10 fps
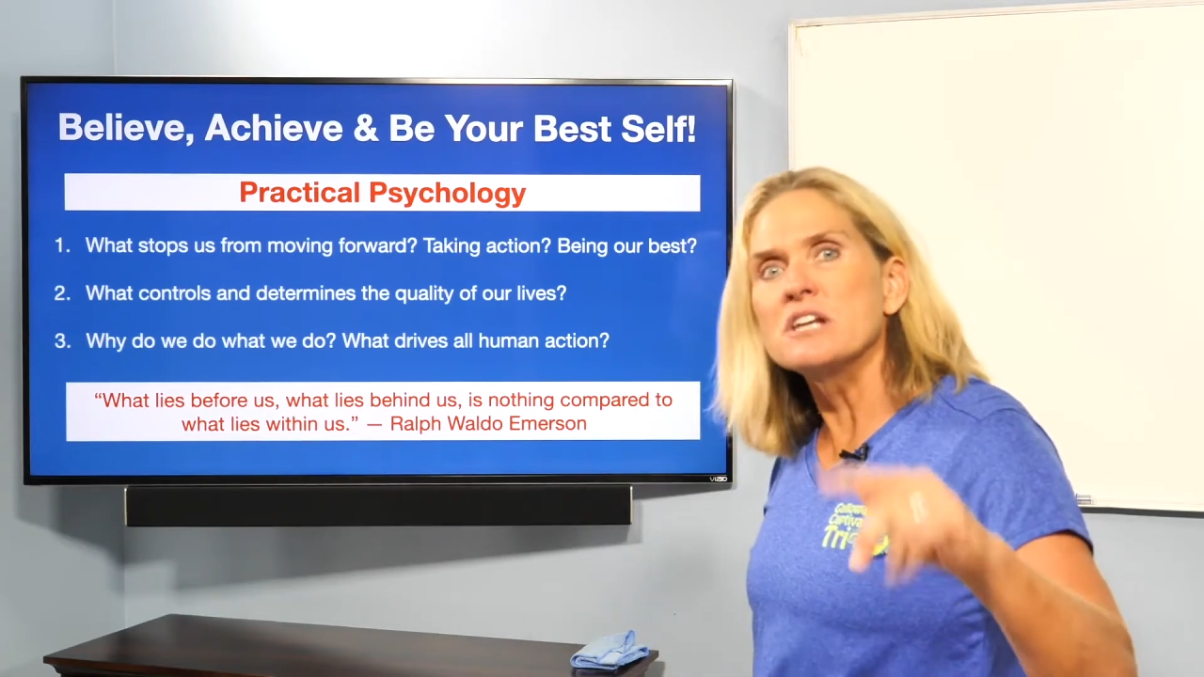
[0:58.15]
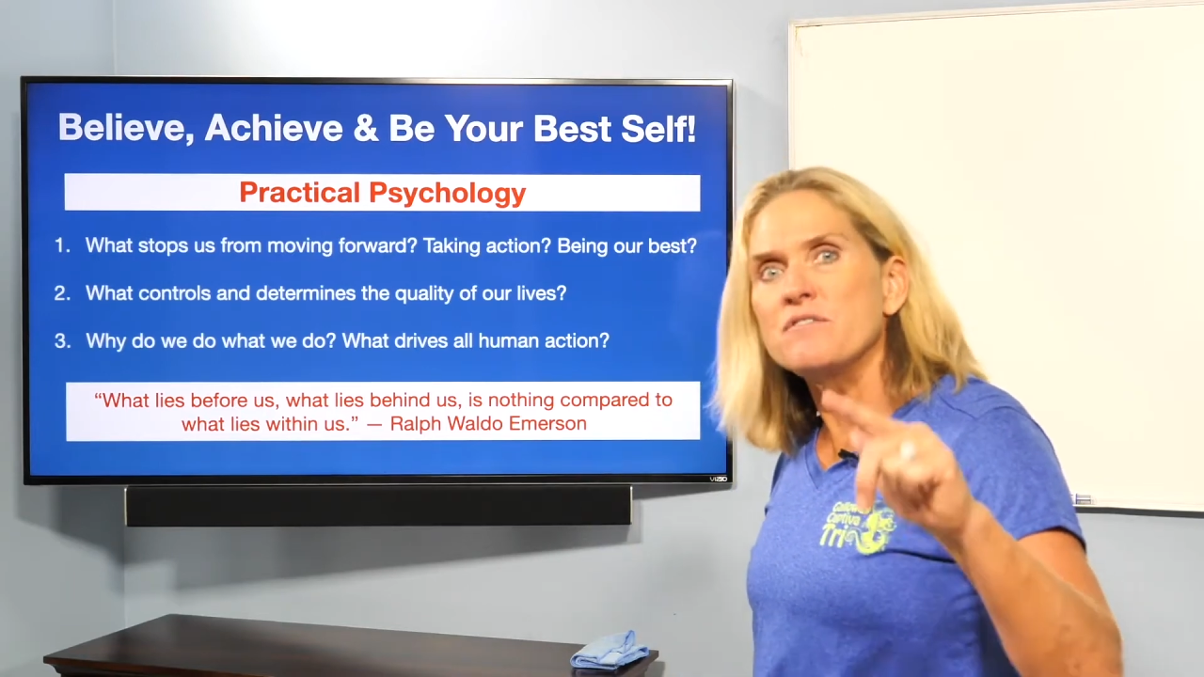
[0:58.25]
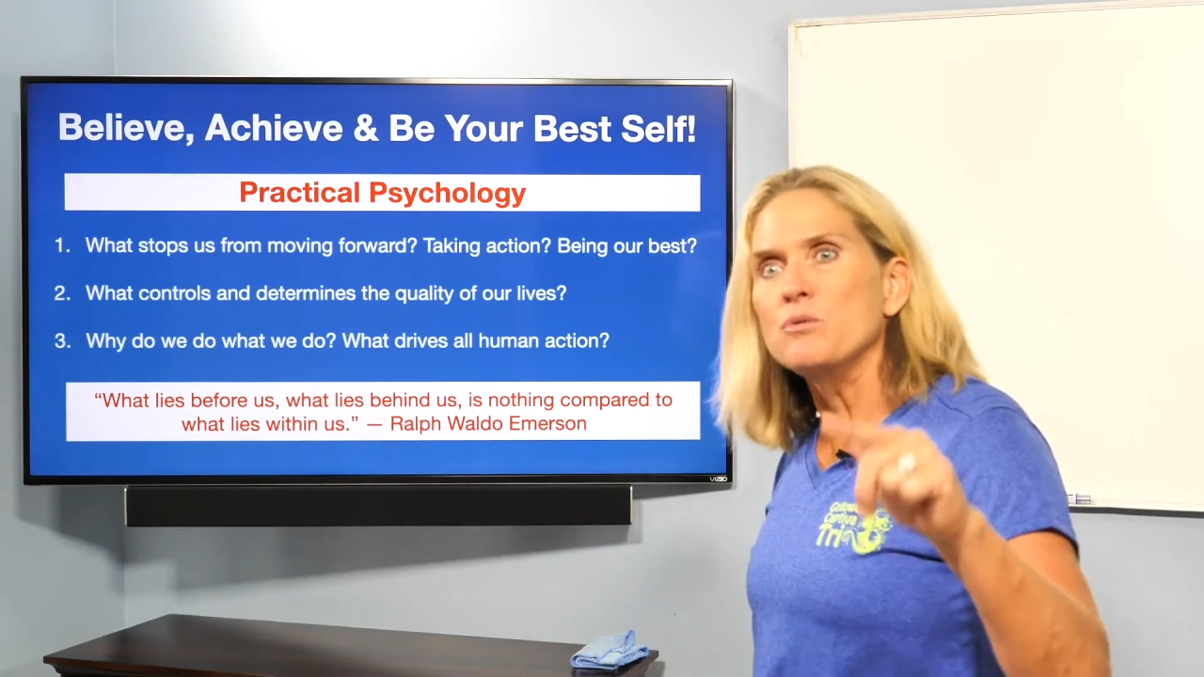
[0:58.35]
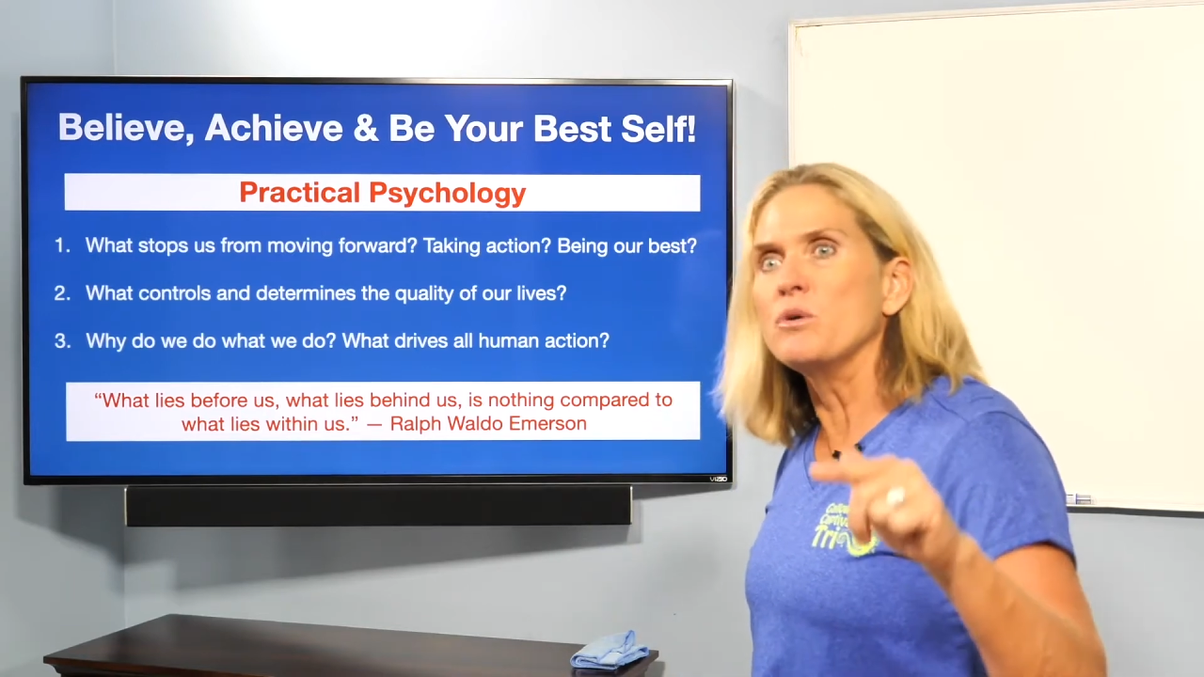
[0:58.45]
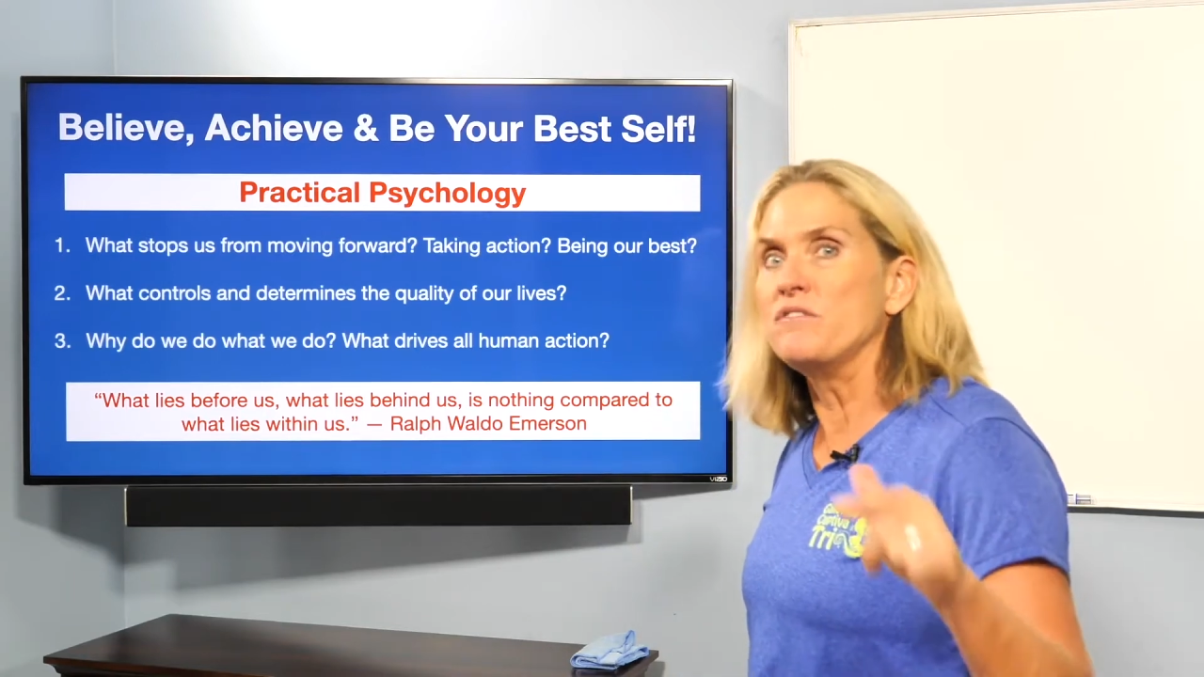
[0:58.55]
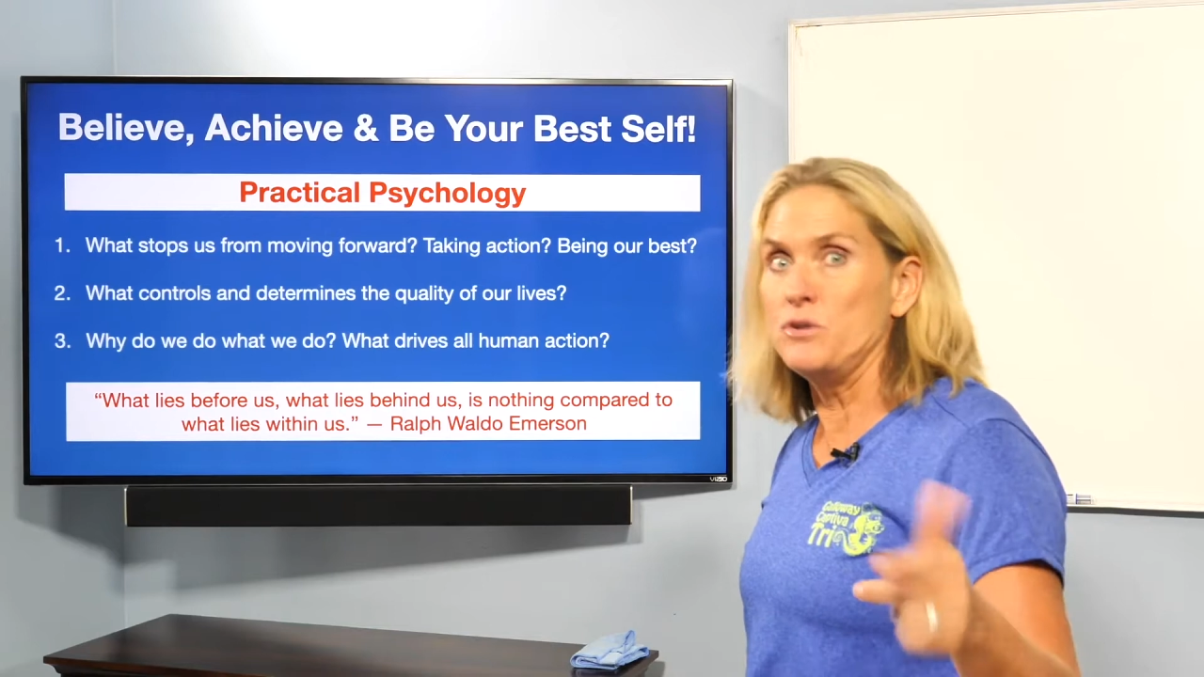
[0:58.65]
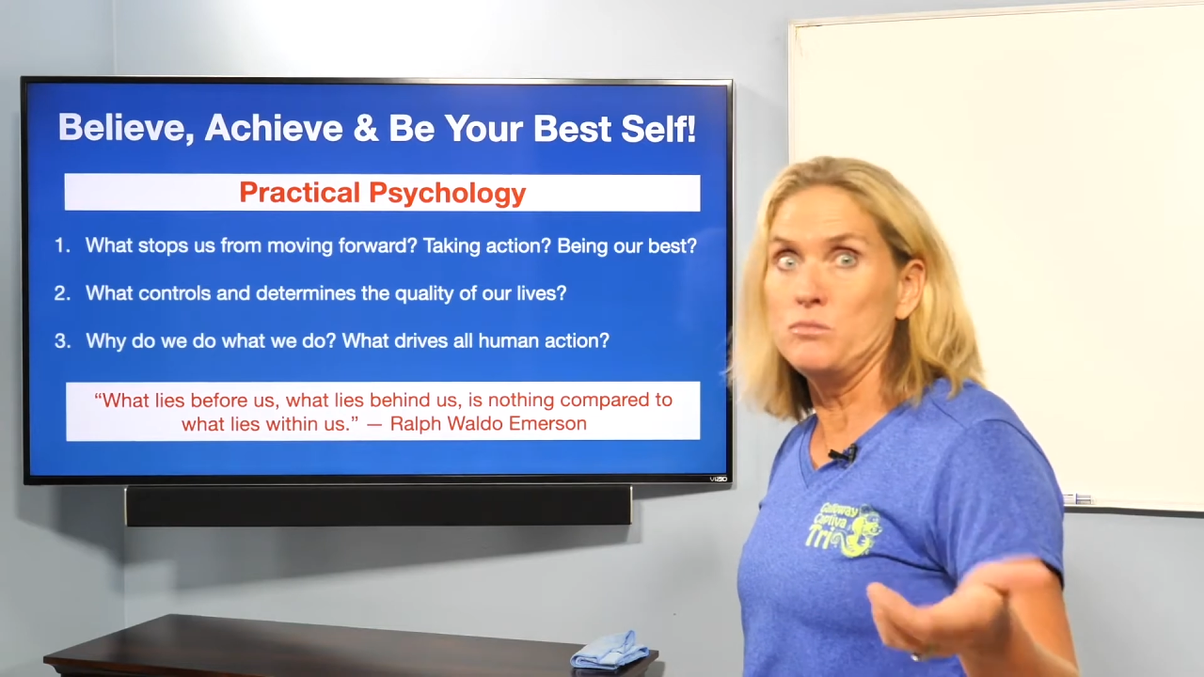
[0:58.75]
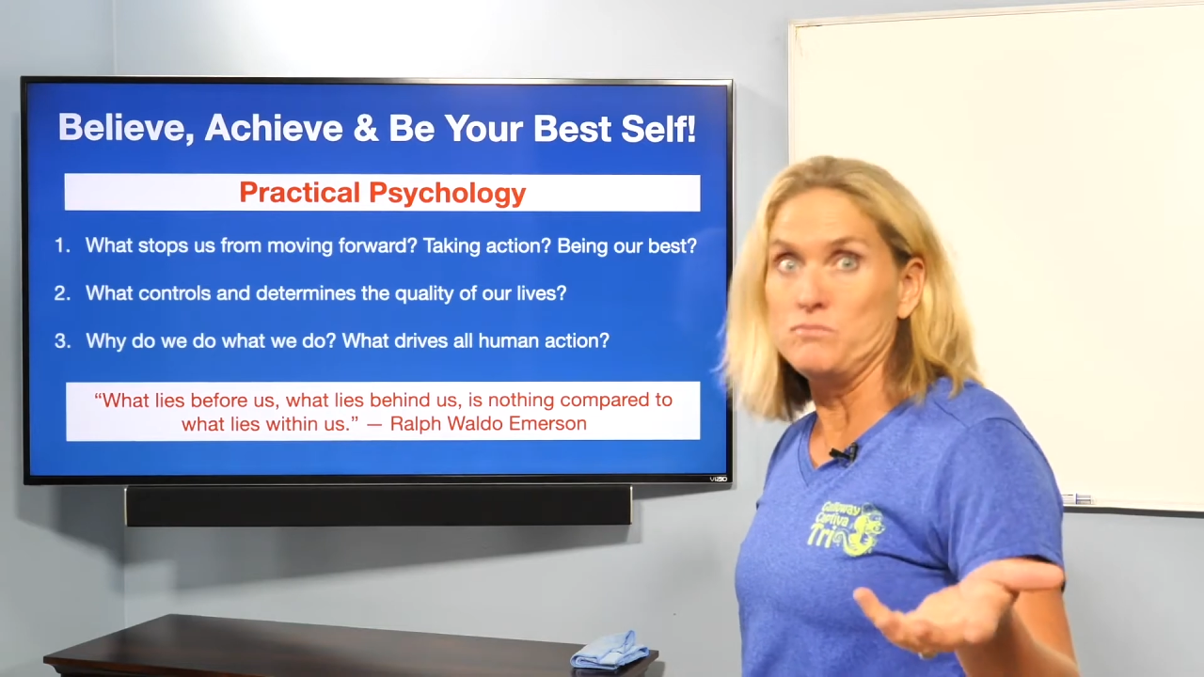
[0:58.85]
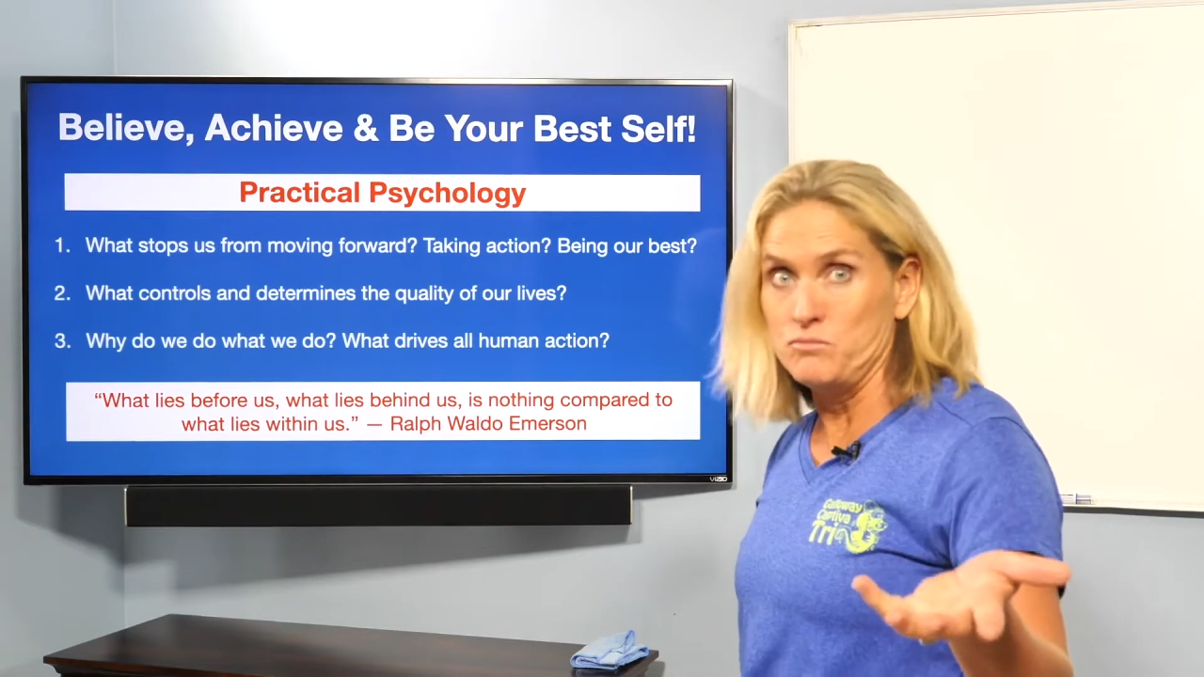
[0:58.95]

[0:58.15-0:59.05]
If you